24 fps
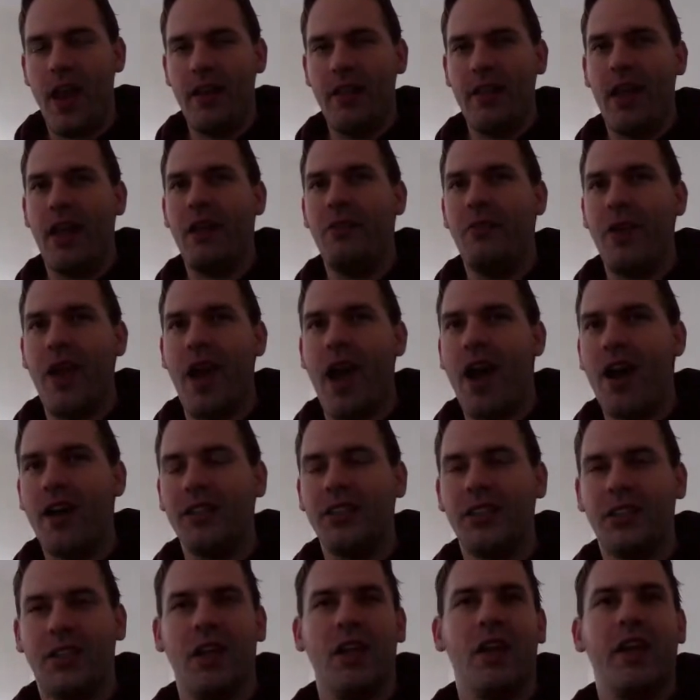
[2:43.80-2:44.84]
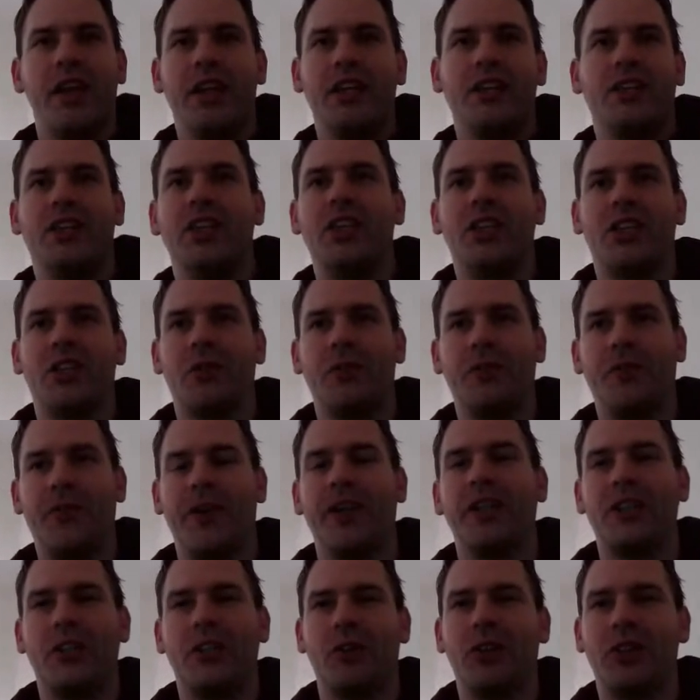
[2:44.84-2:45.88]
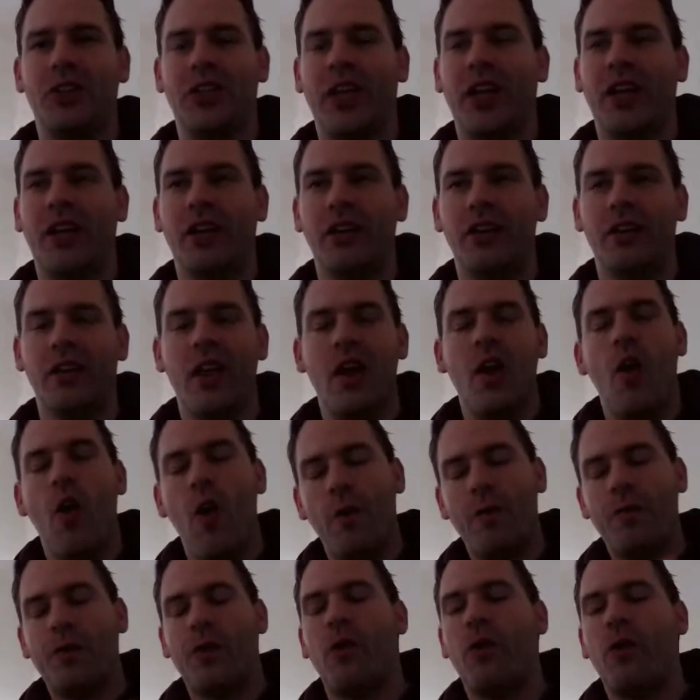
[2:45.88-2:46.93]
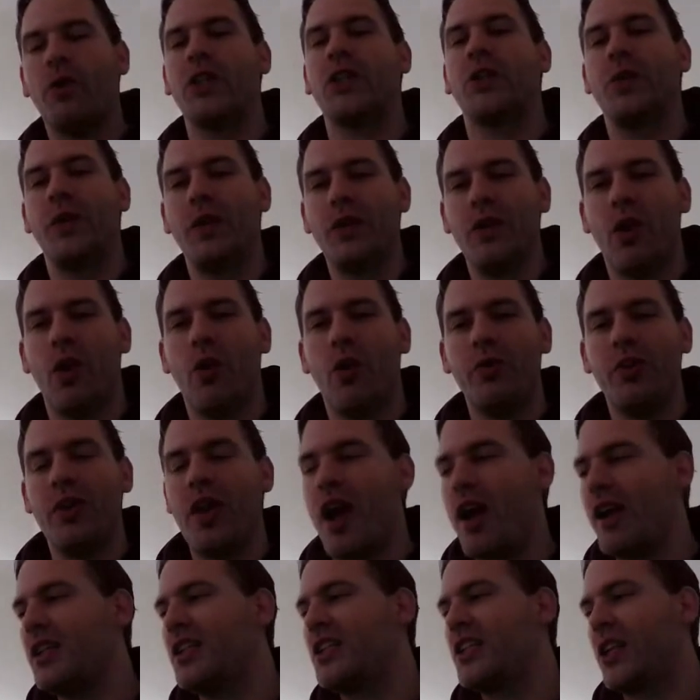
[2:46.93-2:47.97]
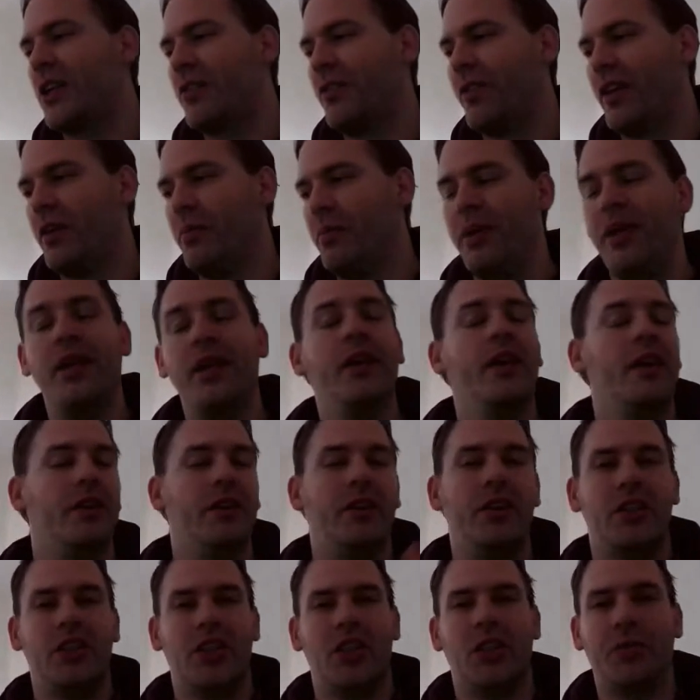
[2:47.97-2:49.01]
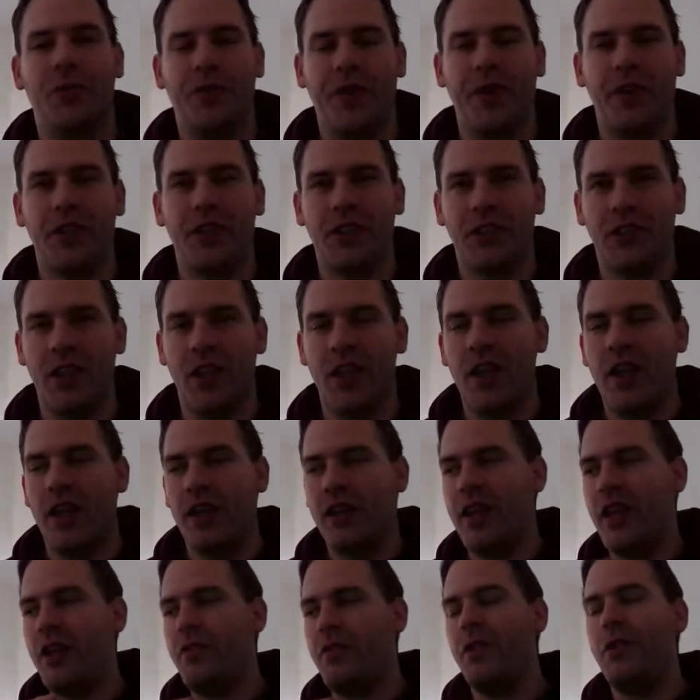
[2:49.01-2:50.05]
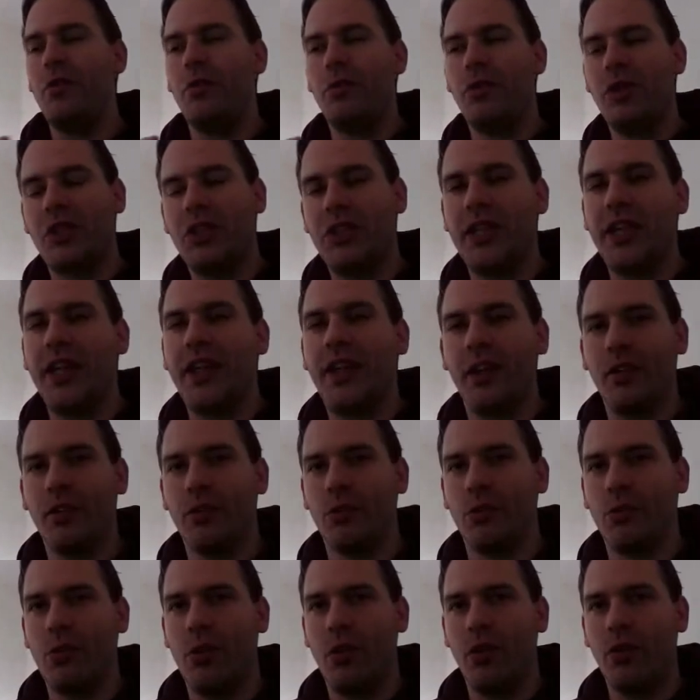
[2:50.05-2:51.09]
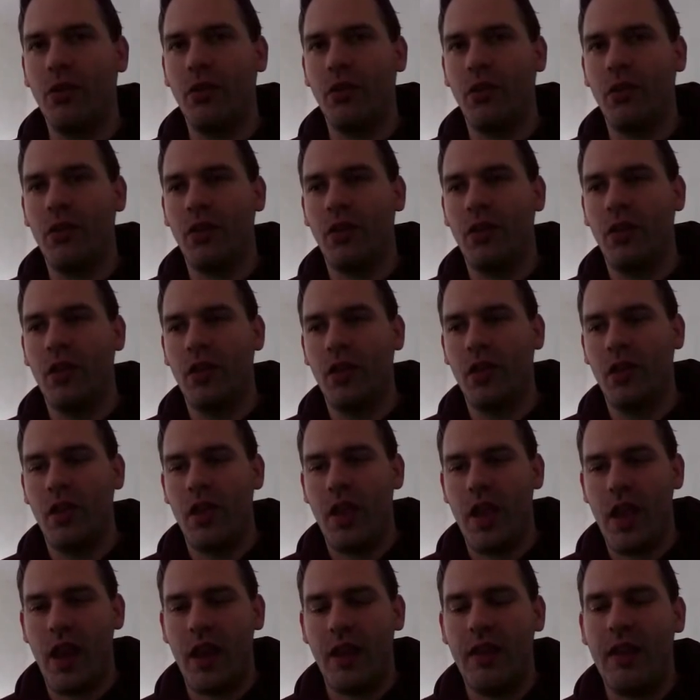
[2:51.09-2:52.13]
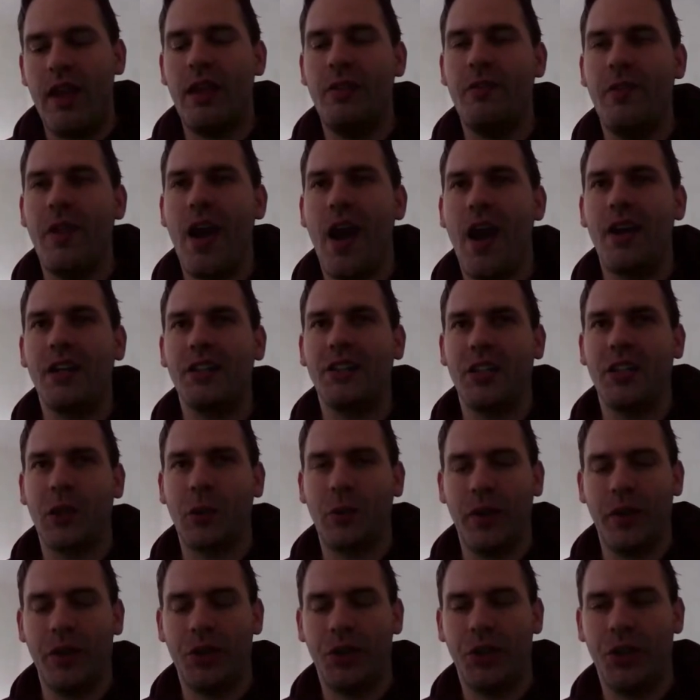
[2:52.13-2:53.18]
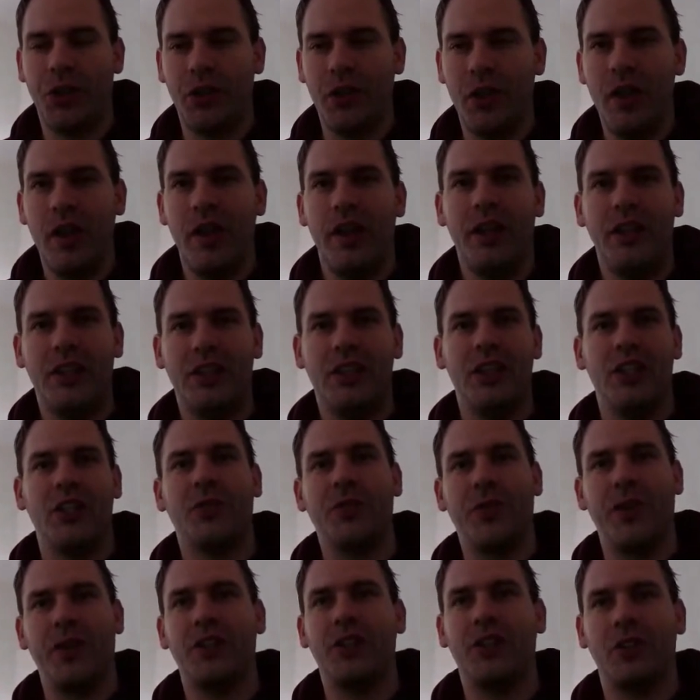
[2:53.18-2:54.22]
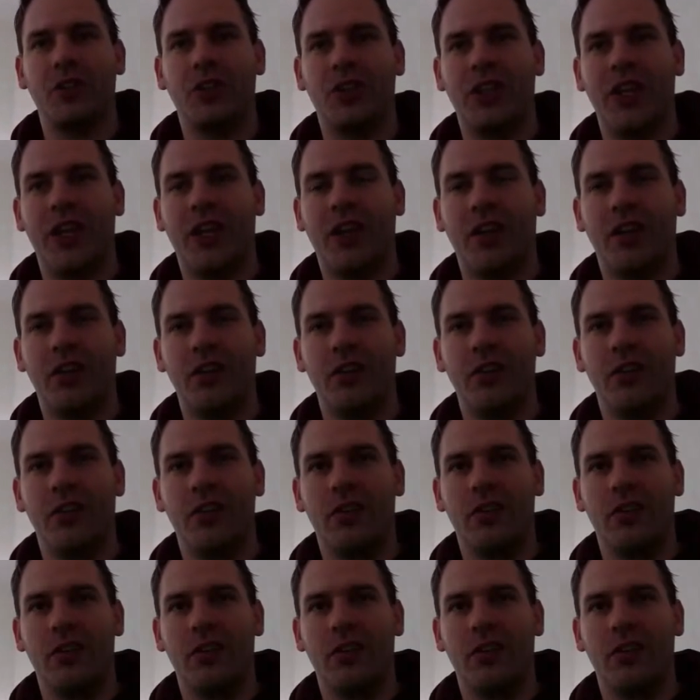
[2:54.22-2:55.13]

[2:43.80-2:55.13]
And then we ask, is this first or second? Of course, we know the answer will be, this is first. Then we do the second neuron, and then we ask the question, is this first or second?